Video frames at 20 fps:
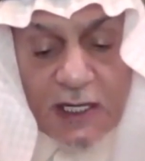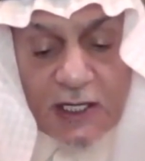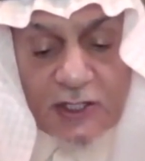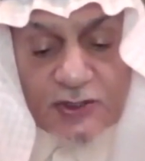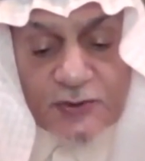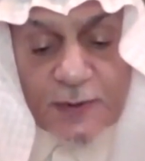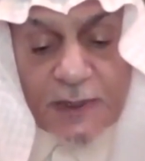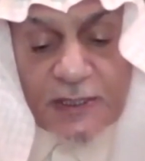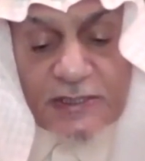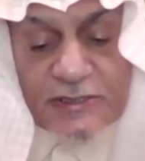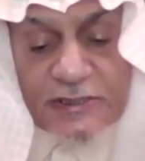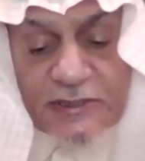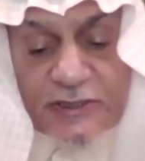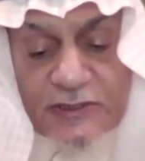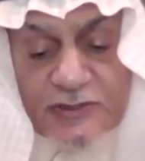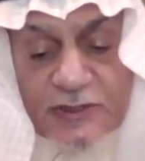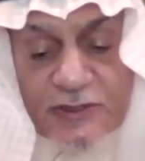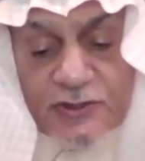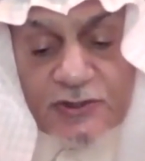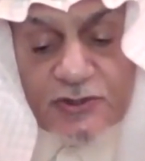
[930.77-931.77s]

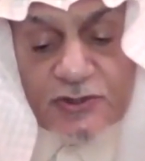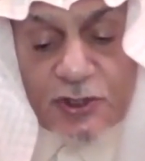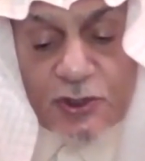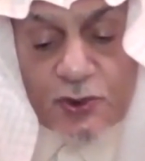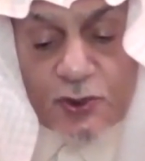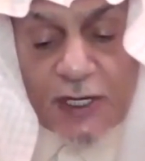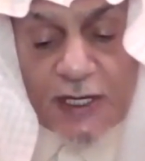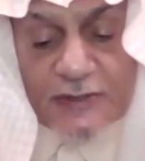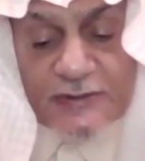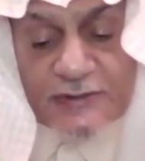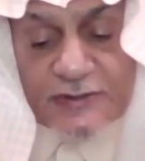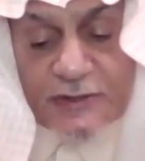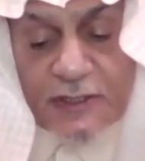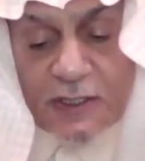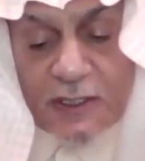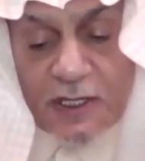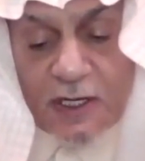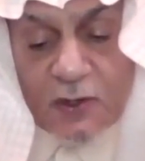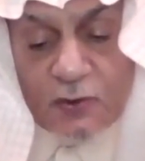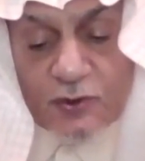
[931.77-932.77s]
especially since the US,
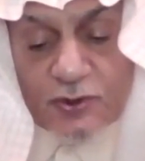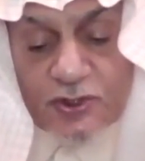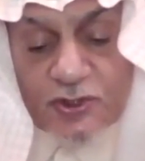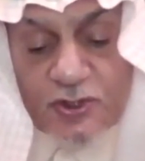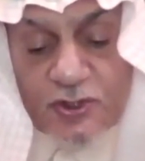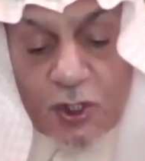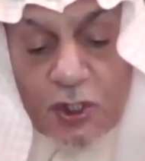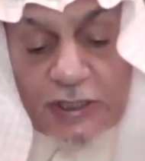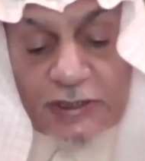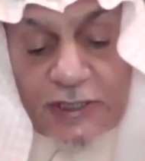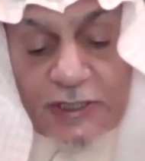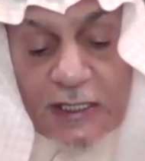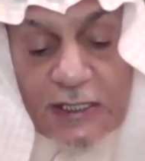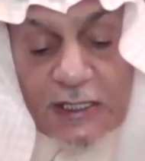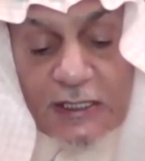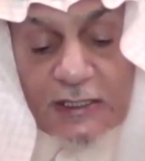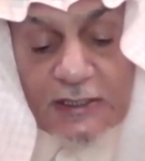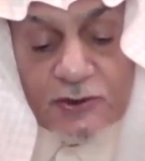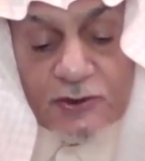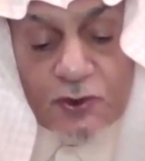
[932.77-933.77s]
which
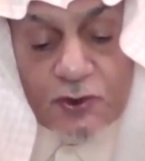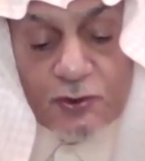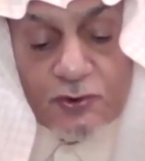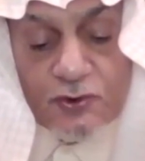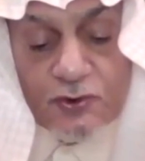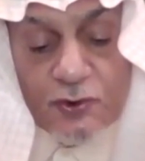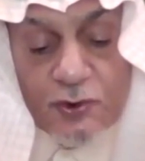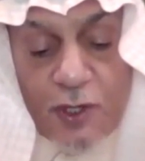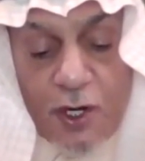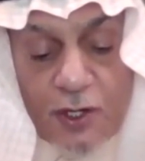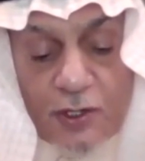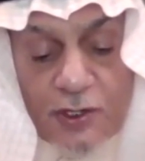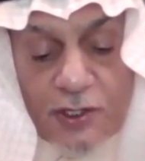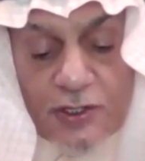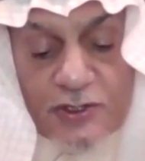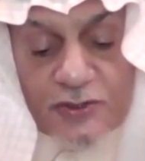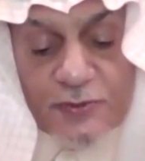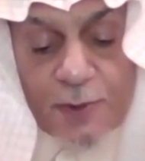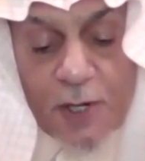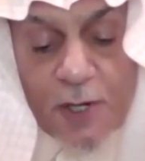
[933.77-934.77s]
solitarily took on
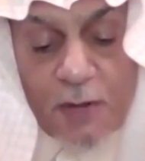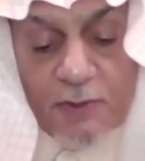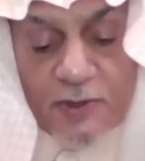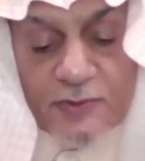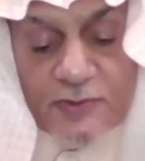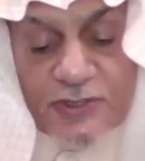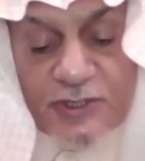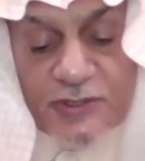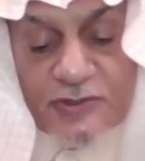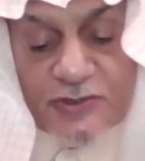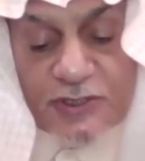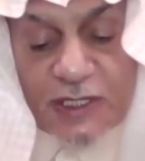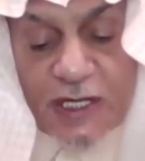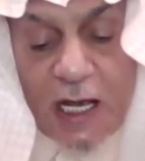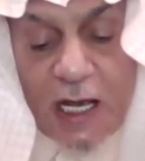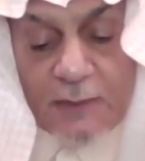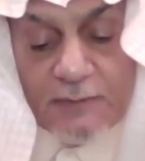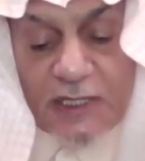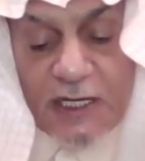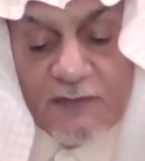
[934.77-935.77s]
this problem since the
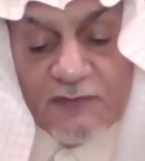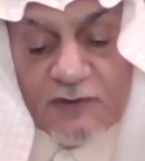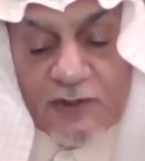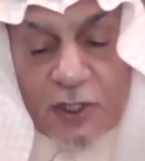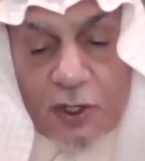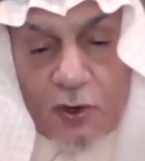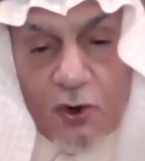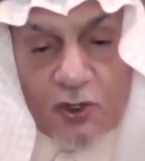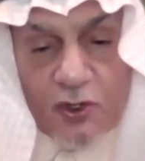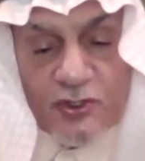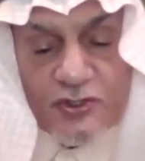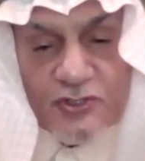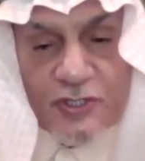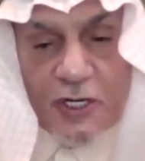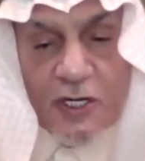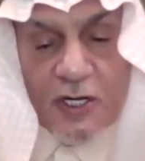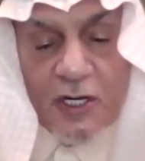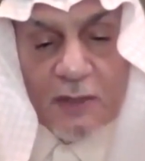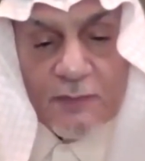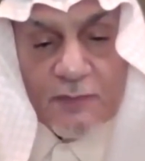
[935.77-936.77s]
Camp David Accords
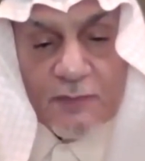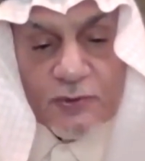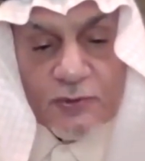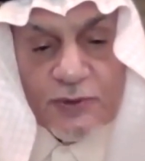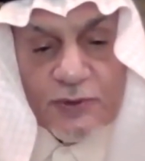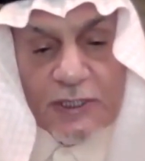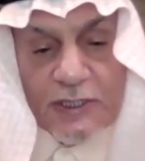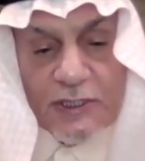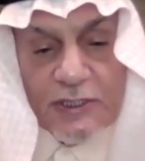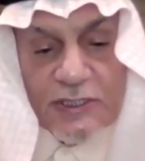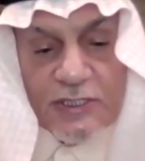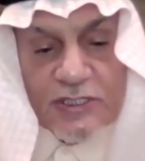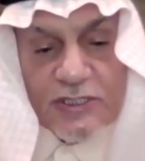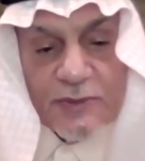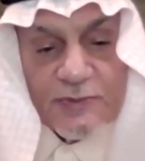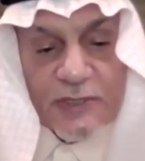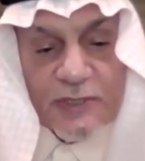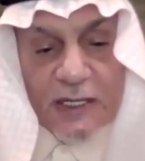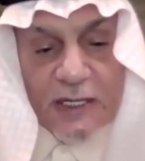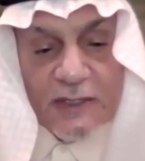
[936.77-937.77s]
between
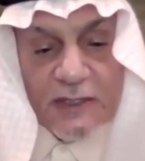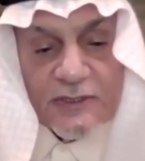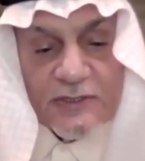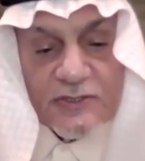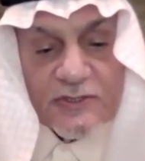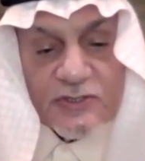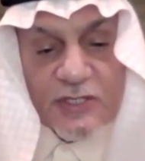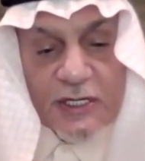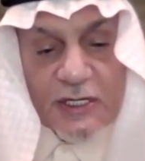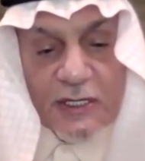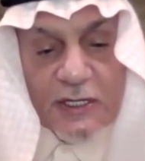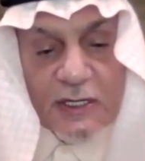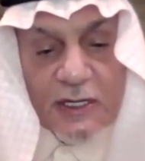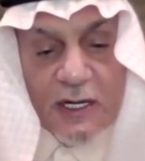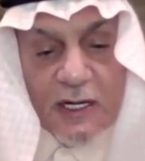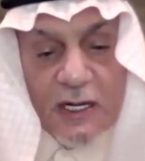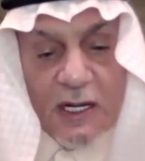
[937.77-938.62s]
Egypt and Israel,